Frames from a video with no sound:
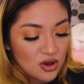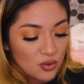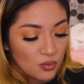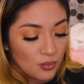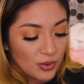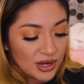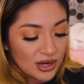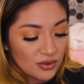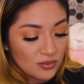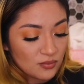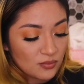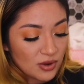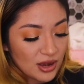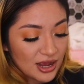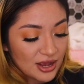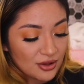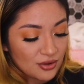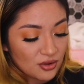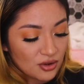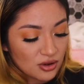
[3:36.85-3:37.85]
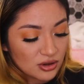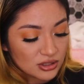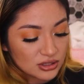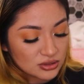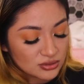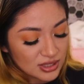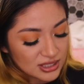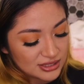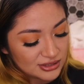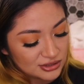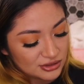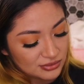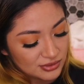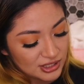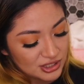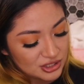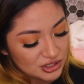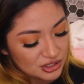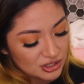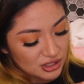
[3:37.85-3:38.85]
Wet and Wild also has a
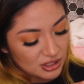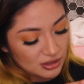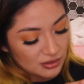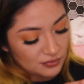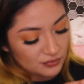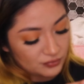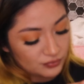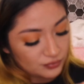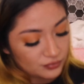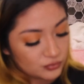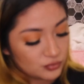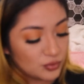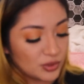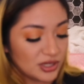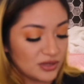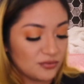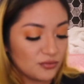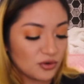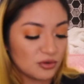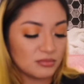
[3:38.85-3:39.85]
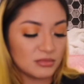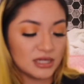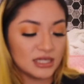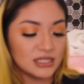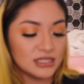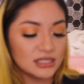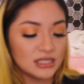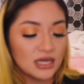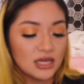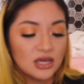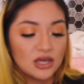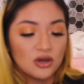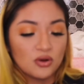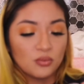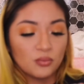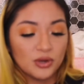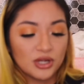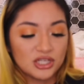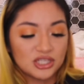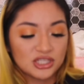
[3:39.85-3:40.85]
duration of 24 months,
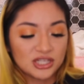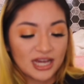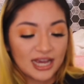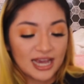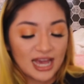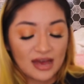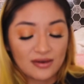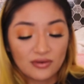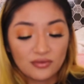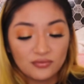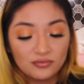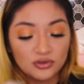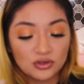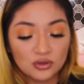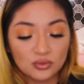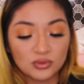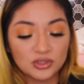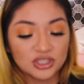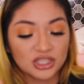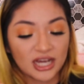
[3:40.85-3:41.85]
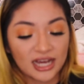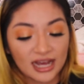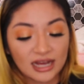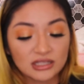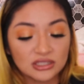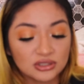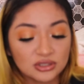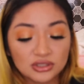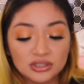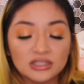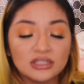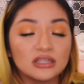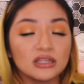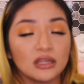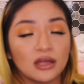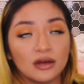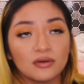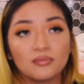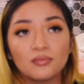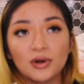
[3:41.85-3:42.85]
which I have a few, which I actually
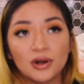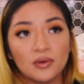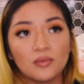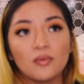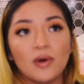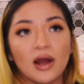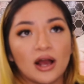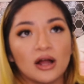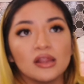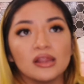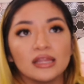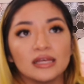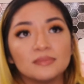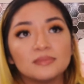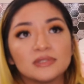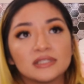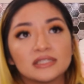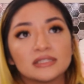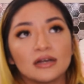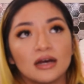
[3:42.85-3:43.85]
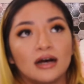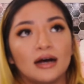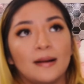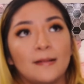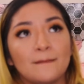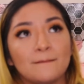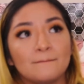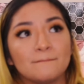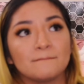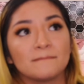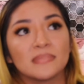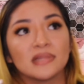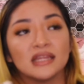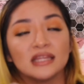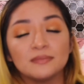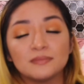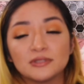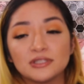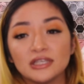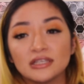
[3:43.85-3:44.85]
love Wet and Wild lips um,
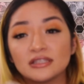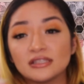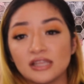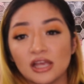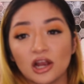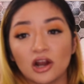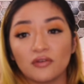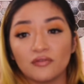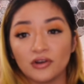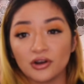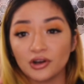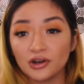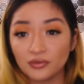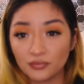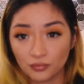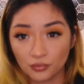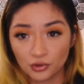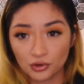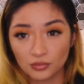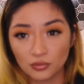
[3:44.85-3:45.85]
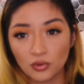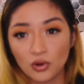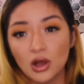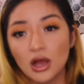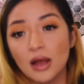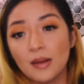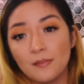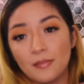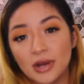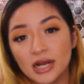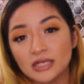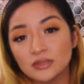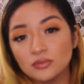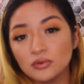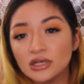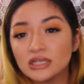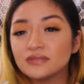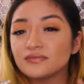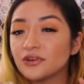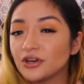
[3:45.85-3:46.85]
lipsticks. They are very affordable, but as
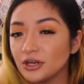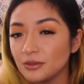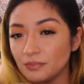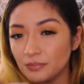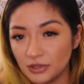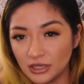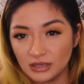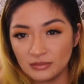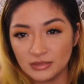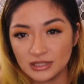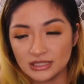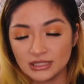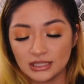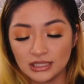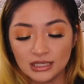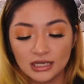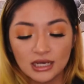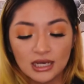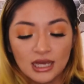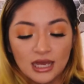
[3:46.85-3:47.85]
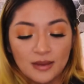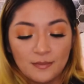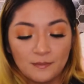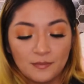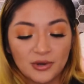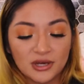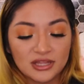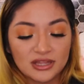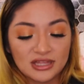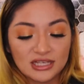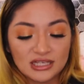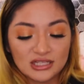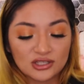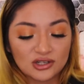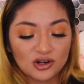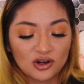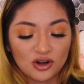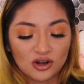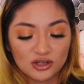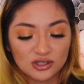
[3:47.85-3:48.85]
well as very pigmented. But these
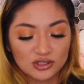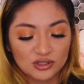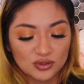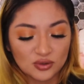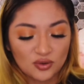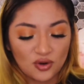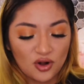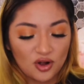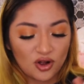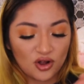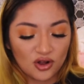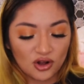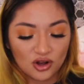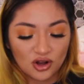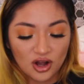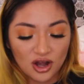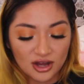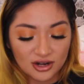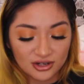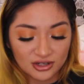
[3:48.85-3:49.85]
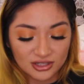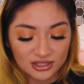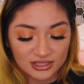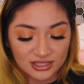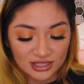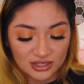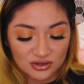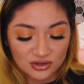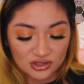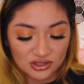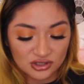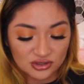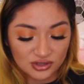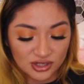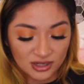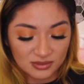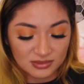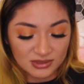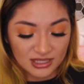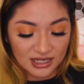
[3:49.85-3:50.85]
are also all goners that like you can
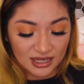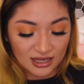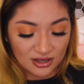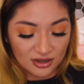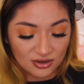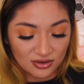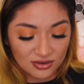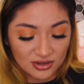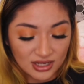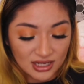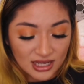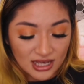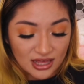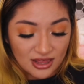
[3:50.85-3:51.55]
straight up tell.